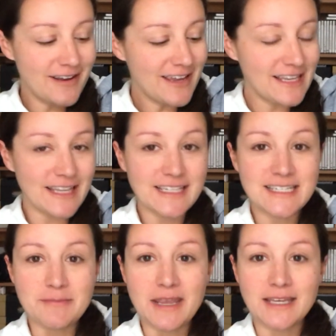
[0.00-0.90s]
He likes
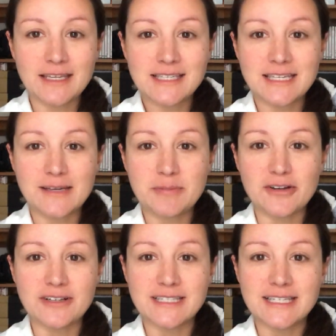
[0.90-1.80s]
to make sneak
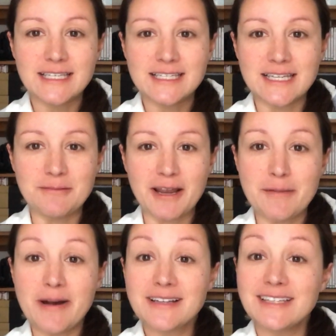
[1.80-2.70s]
appearances in my
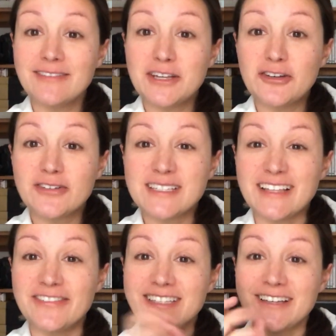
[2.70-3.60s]
unboxing videos. He
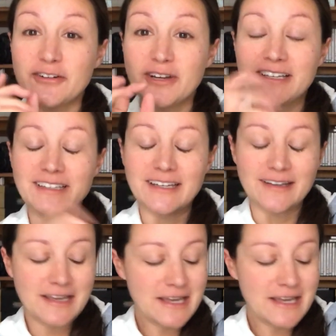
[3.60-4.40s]
loves the crinkling